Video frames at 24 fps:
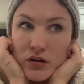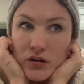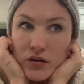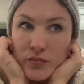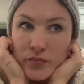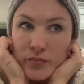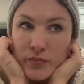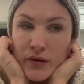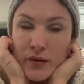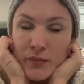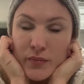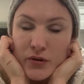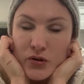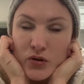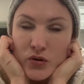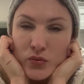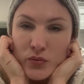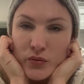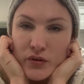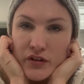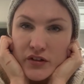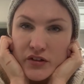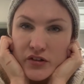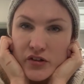maybe not
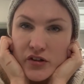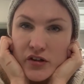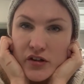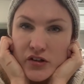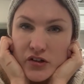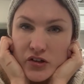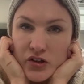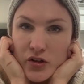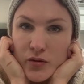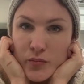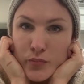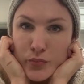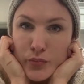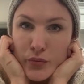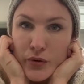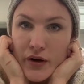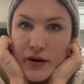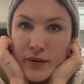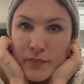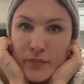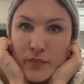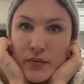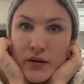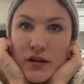with a turned up
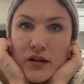brim,